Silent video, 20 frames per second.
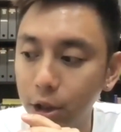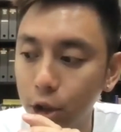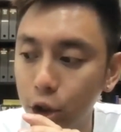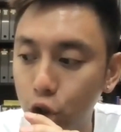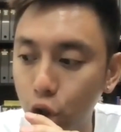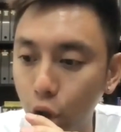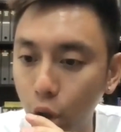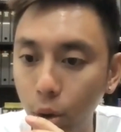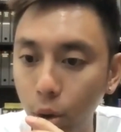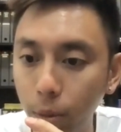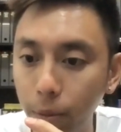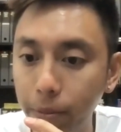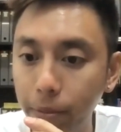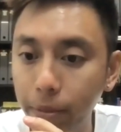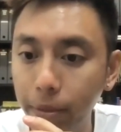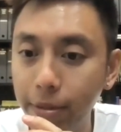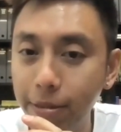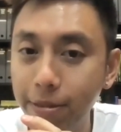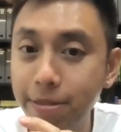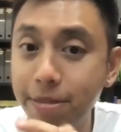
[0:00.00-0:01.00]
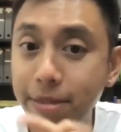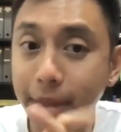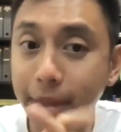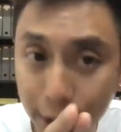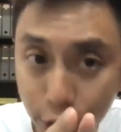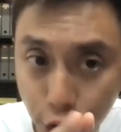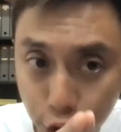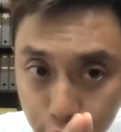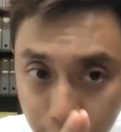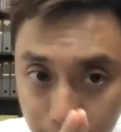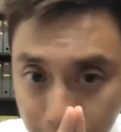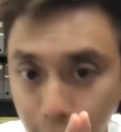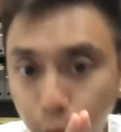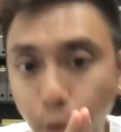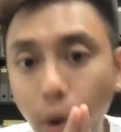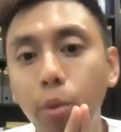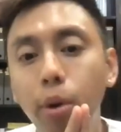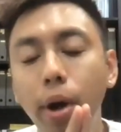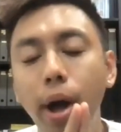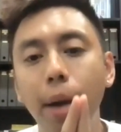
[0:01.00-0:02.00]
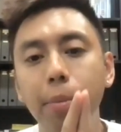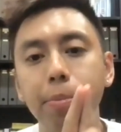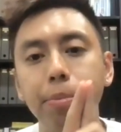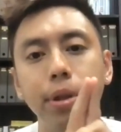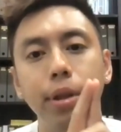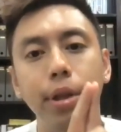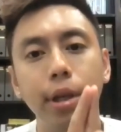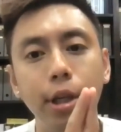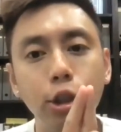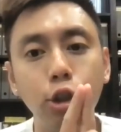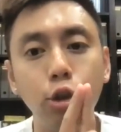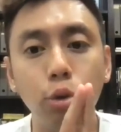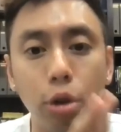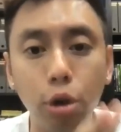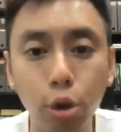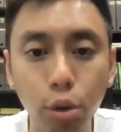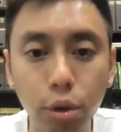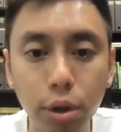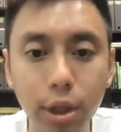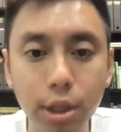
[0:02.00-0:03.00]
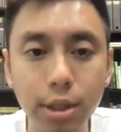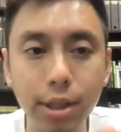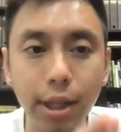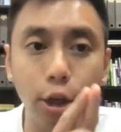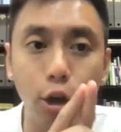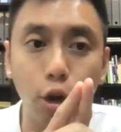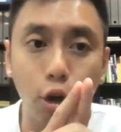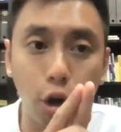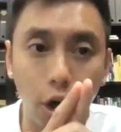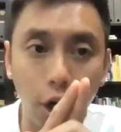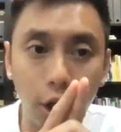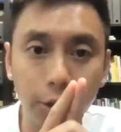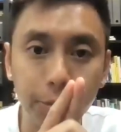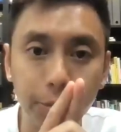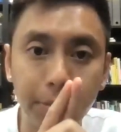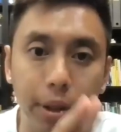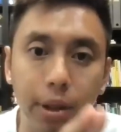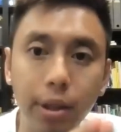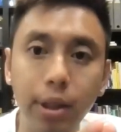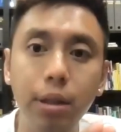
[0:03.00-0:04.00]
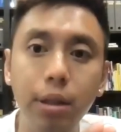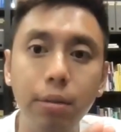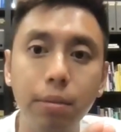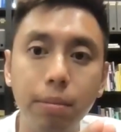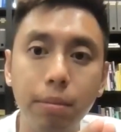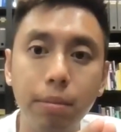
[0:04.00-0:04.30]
So naturally what will happen is you'll notice that your cost per lead